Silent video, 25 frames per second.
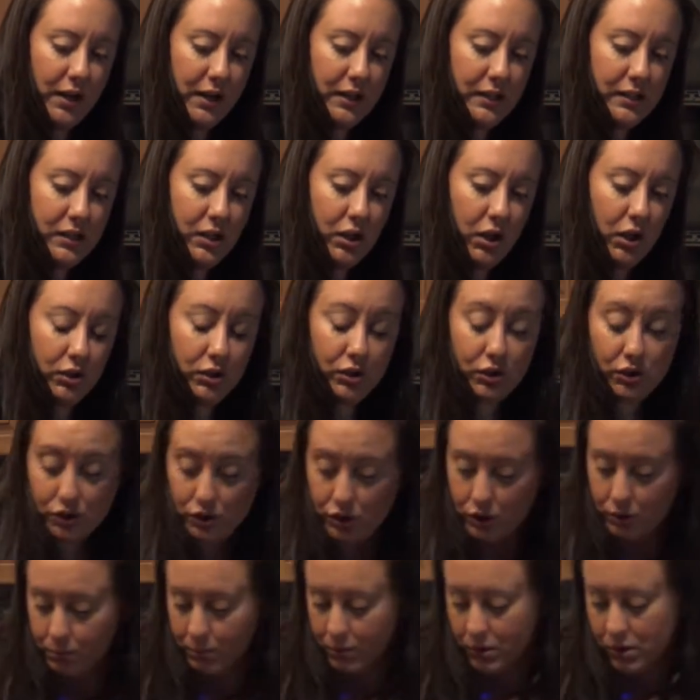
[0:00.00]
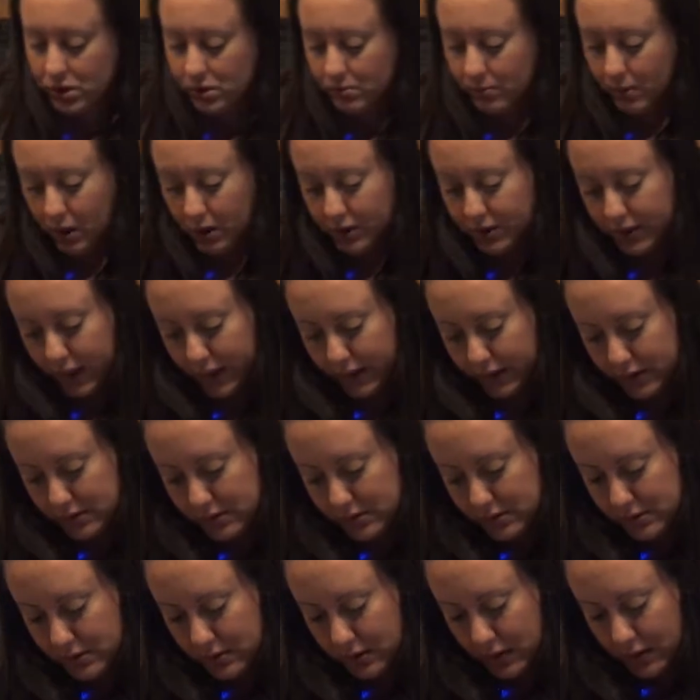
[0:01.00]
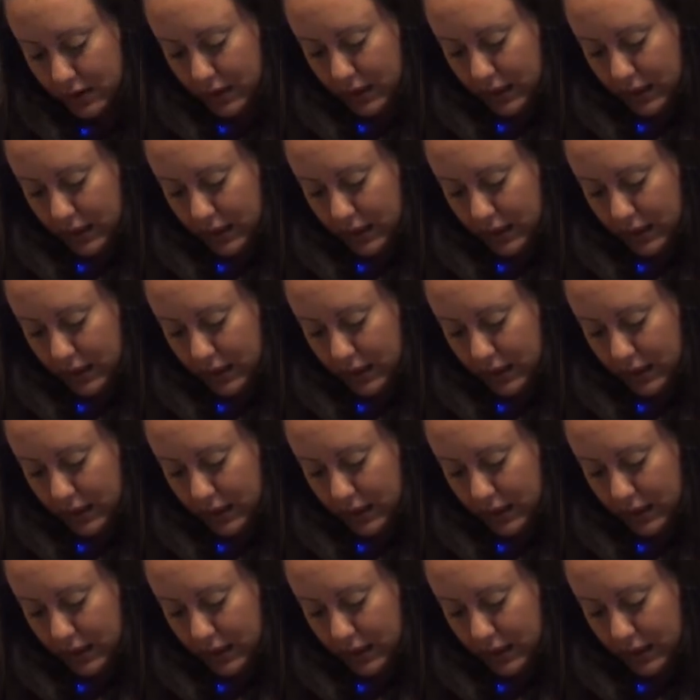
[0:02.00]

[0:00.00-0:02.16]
it's a super small dice.